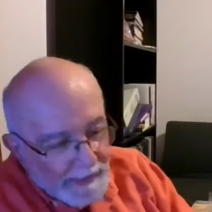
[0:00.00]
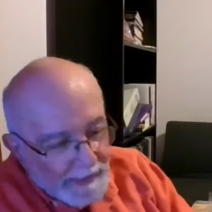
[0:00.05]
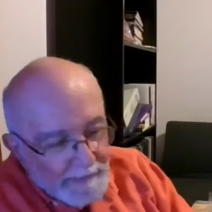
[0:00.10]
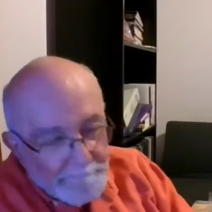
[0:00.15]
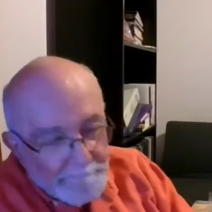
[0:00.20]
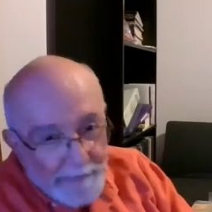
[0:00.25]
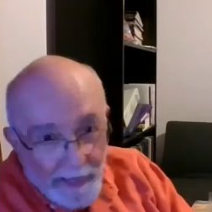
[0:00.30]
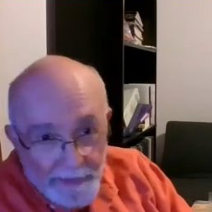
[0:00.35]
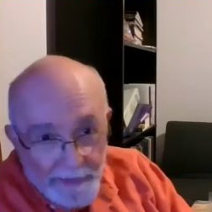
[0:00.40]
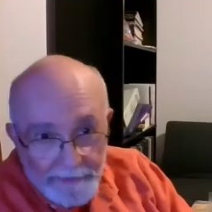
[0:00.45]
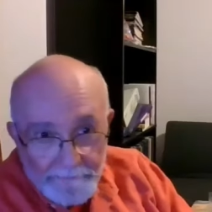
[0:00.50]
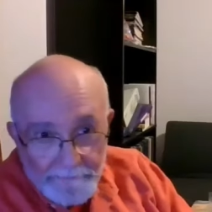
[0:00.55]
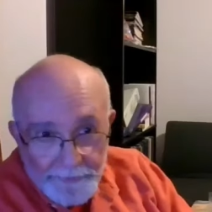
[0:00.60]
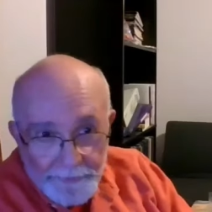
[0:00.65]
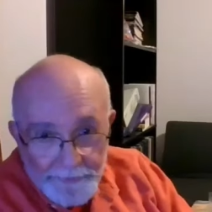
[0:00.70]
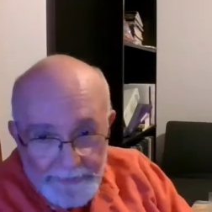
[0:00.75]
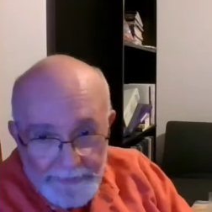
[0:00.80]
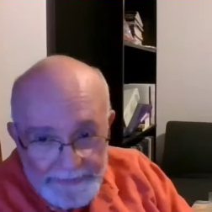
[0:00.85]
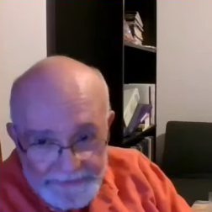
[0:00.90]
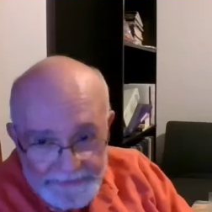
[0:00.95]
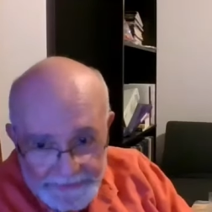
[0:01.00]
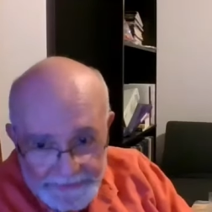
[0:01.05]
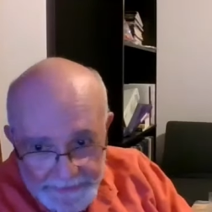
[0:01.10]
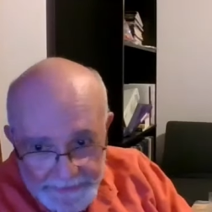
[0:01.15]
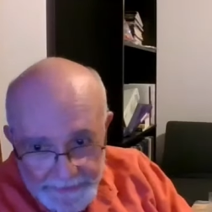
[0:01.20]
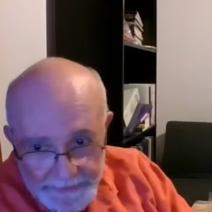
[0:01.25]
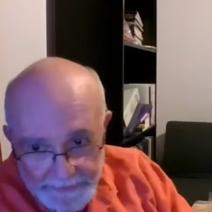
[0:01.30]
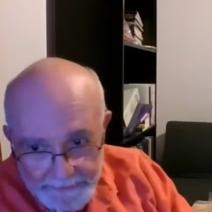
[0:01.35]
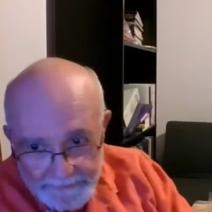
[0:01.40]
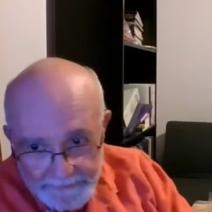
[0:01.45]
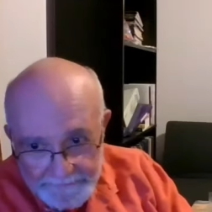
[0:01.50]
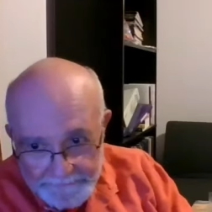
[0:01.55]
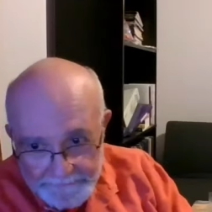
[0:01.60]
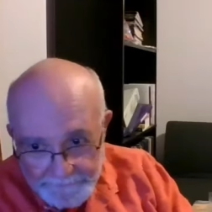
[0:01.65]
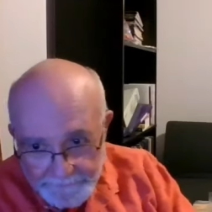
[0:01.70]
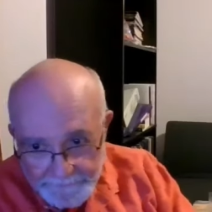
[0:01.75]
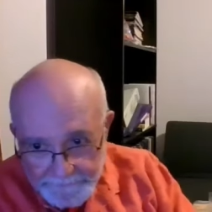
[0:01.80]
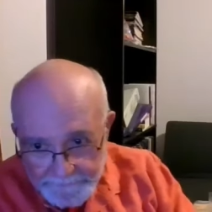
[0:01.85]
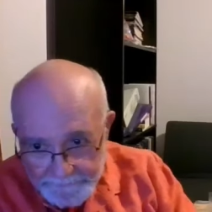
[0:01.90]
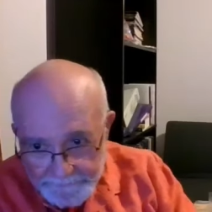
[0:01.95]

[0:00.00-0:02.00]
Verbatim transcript: talking about a priesthood,